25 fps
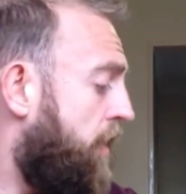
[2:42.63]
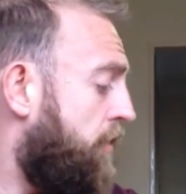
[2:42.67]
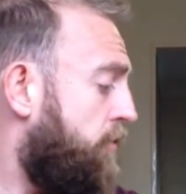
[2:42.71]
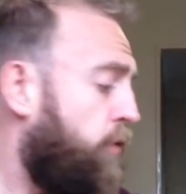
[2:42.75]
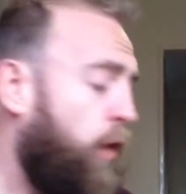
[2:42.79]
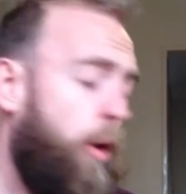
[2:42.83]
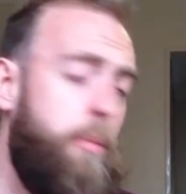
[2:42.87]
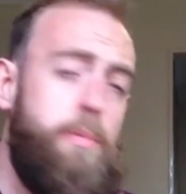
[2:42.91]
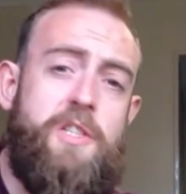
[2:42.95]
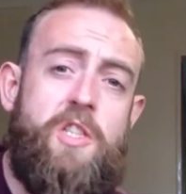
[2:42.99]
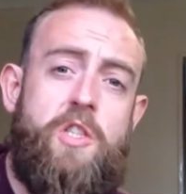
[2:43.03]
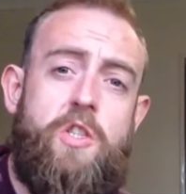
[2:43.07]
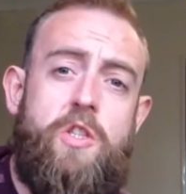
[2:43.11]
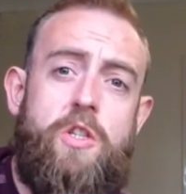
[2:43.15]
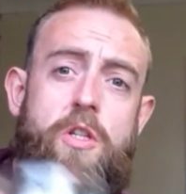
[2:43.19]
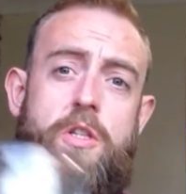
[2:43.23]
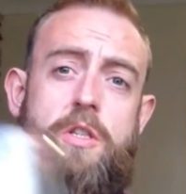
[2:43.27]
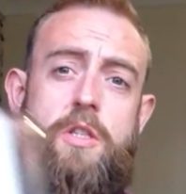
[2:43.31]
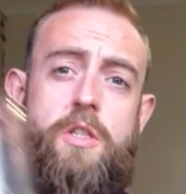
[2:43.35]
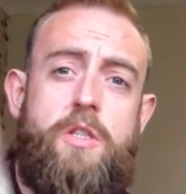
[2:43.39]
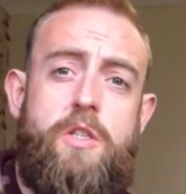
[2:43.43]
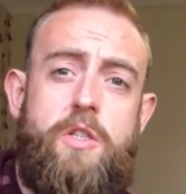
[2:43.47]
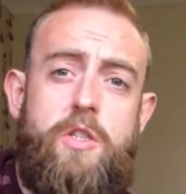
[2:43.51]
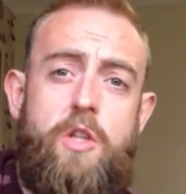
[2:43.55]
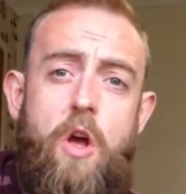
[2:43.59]

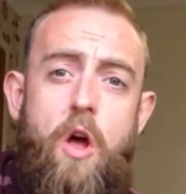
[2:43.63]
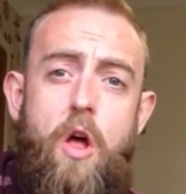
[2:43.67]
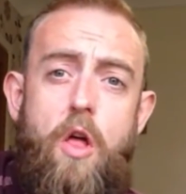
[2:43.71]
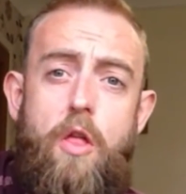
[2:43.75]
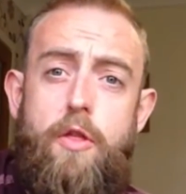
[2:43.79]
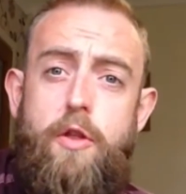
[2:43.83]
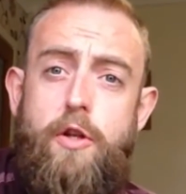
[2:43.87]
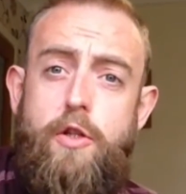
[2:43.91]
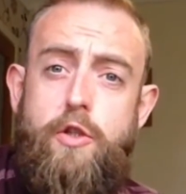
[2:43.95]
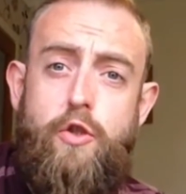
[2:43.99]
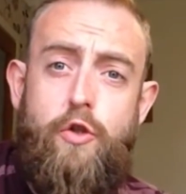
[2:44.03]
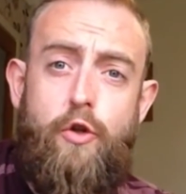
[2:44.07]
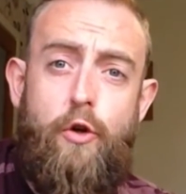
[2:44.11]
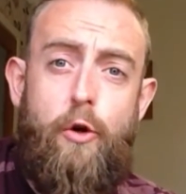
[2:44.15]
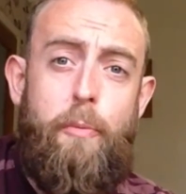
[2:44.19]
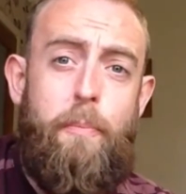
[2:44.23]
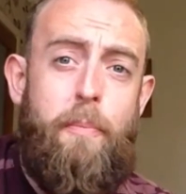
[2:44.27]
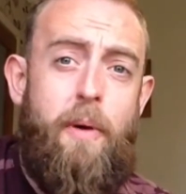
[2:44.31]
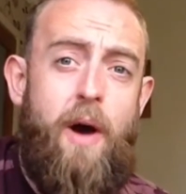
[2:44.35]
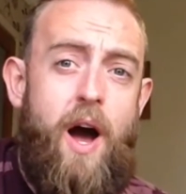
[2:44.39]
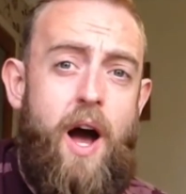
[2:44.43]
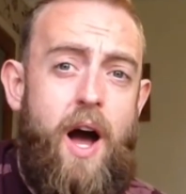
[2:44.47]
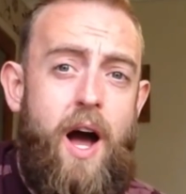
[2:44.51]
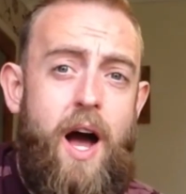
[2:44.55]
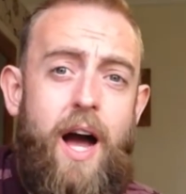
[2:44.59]
Robinson's The
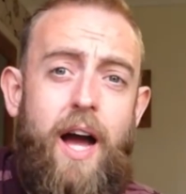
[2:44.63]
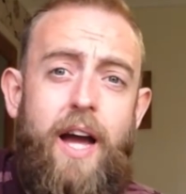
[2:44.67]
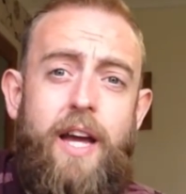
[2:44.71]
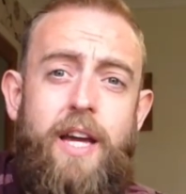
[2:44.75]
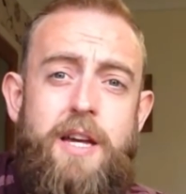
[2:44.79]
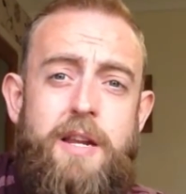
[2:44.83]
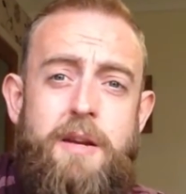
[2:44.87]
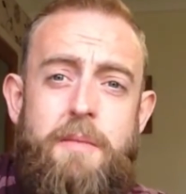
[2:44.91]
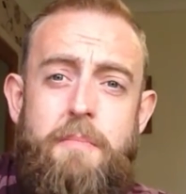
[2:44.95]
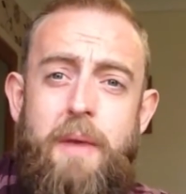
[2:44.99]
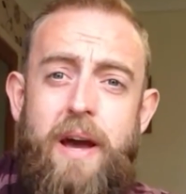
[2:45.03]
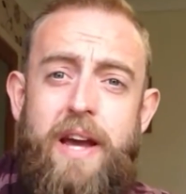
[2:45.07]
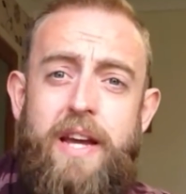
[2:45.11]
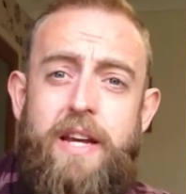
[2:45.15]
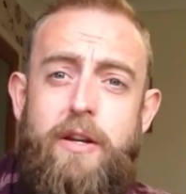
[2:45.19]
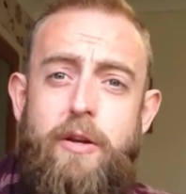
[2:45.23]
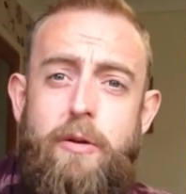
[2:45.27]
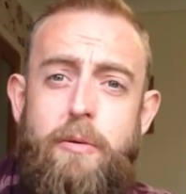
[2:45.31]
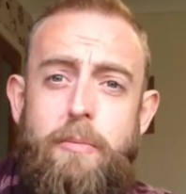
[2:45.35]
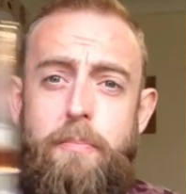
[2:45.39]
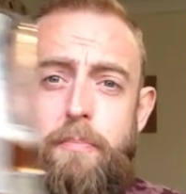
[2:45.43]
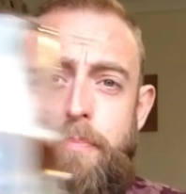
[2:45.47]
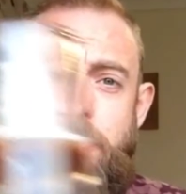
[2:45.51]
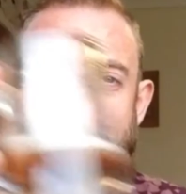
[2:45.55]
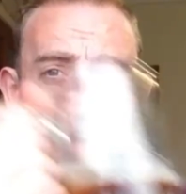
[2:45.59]
Trooper Iron
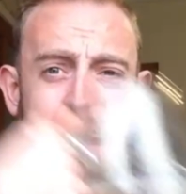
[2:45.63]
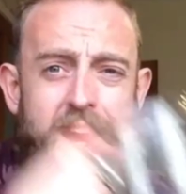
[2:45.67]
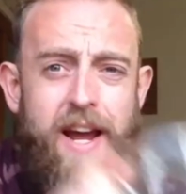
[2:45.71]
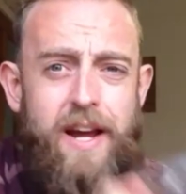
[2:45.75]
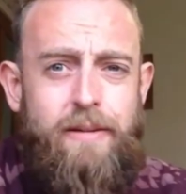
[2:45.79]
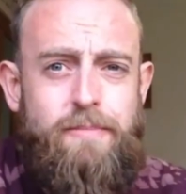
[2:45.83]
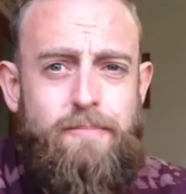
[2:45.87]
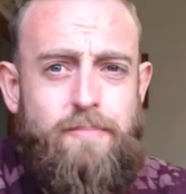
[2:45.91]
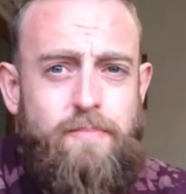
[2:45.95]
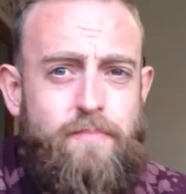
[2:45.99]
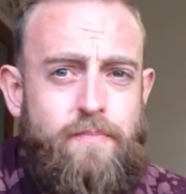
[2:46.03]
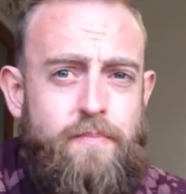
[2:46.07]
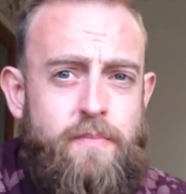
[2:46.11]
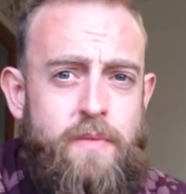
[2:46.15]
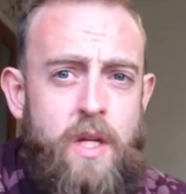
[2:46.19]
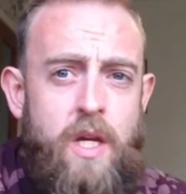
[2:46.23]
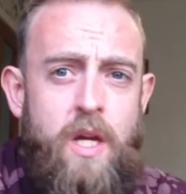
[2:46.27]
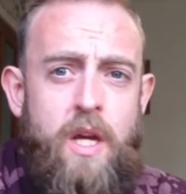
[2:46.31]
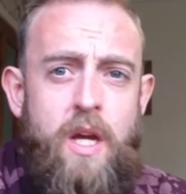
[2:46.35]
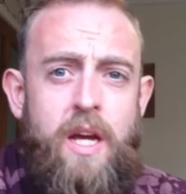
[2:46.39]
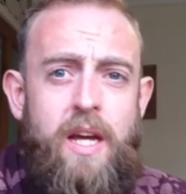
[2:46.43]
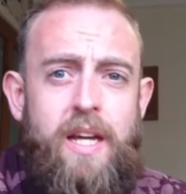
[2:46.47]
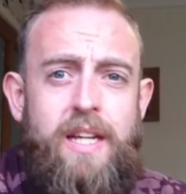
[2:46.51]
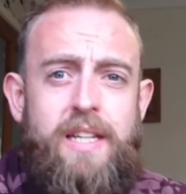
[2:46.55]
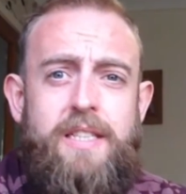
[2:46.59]
Maiden beer
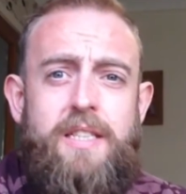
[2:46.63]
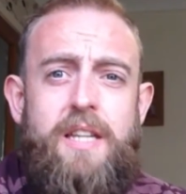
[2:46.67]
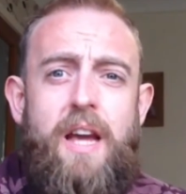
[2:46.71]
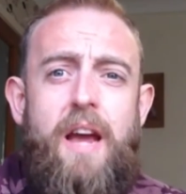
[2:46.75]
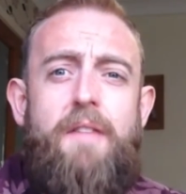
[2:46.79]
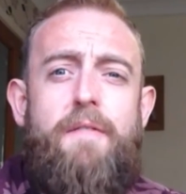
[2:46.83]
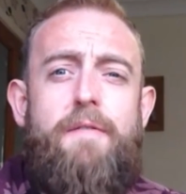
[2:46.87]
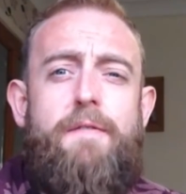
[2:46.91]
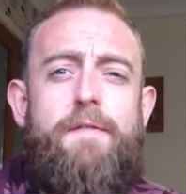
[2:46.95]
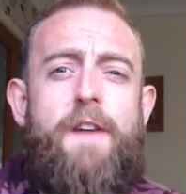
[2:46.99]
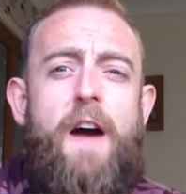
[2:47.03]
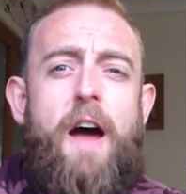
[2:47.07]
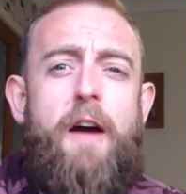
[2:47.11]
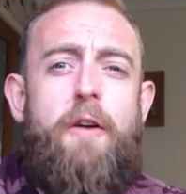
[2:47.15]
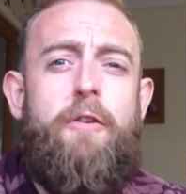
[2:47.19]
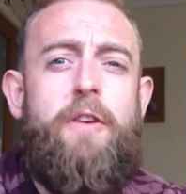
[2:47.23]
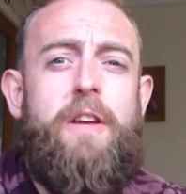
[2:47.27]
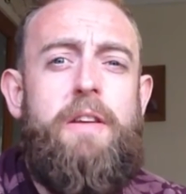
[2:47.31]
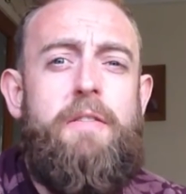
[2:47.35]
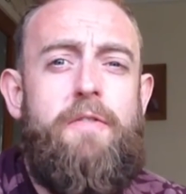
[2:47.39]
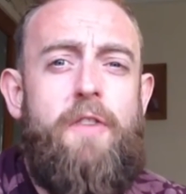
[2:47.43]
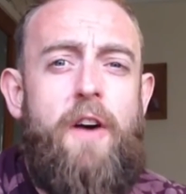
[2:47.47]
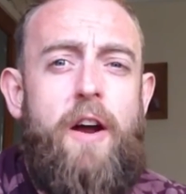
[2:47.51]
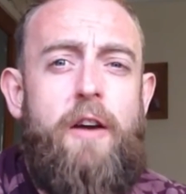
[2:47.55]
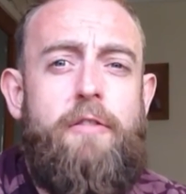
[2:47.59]
is a
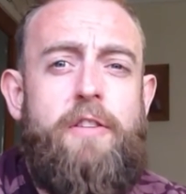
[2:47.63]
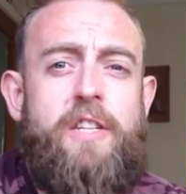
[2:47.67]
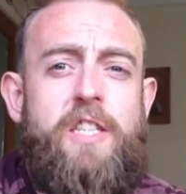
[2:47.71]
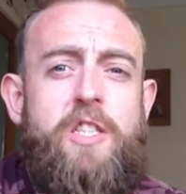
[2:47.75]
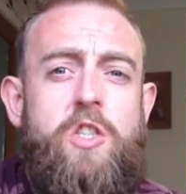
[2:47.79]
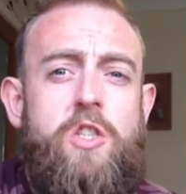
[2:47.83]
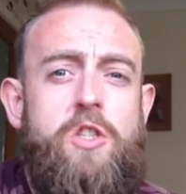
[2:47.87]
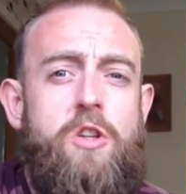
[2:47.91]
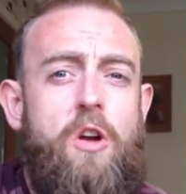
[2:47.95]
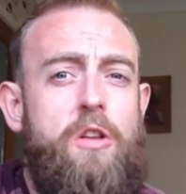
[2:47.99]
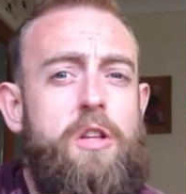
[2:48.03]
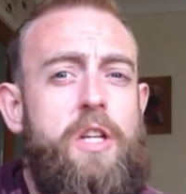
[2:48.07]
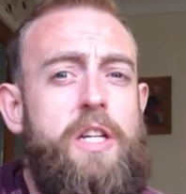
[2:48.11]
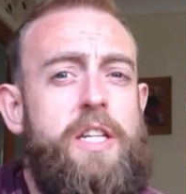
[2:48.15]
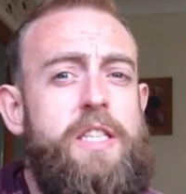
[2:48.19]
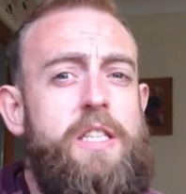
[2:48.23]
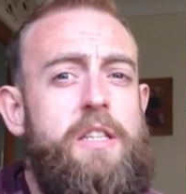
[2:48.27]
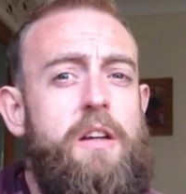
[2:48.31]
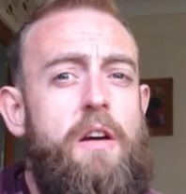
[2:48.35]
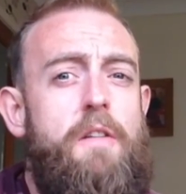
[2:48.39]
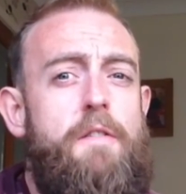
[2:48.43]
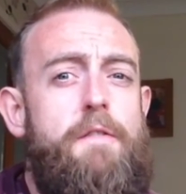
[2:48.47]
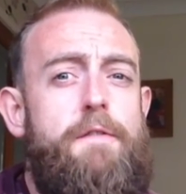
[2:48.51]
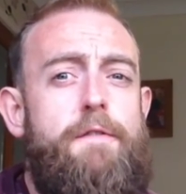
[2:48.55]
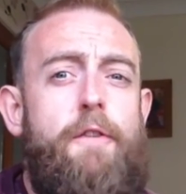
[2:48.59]
very, very
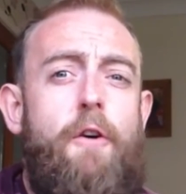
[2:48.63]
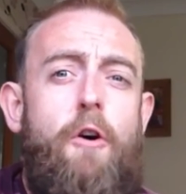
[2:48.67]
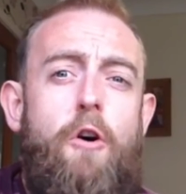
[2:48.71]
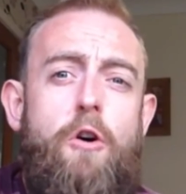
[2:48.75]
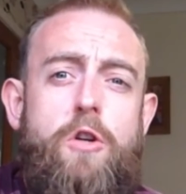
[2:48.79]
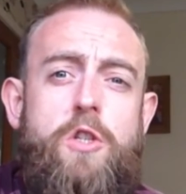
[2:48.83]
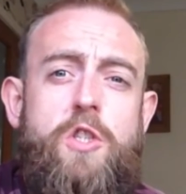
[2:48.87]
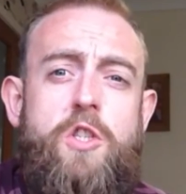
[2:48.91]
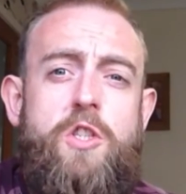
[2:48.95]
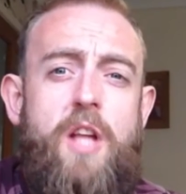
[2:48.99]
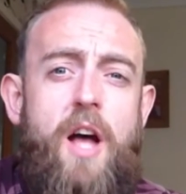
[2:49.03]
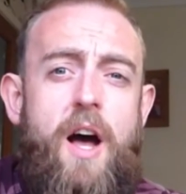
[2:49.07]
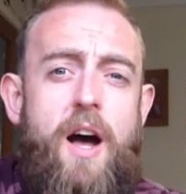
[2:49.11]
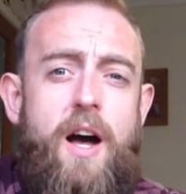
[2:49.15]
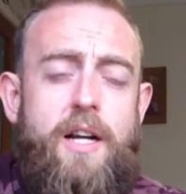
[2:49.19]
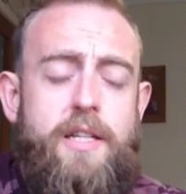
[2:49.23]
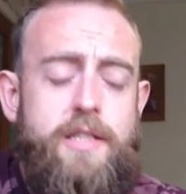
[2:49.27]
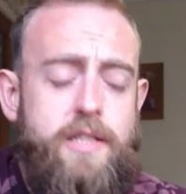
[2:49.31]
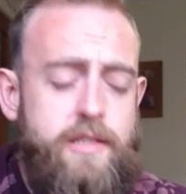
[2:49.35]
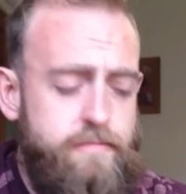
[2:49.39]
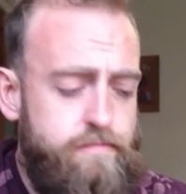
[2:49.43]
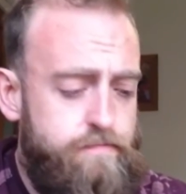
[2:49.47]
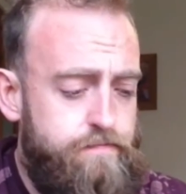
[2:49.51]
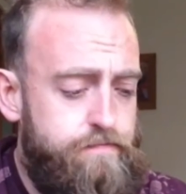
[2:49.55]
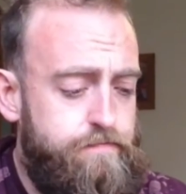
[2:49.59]
solid 4
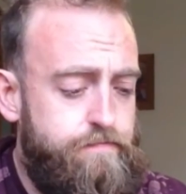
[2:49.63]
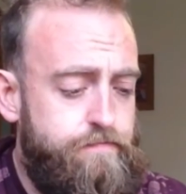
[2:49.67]
stars.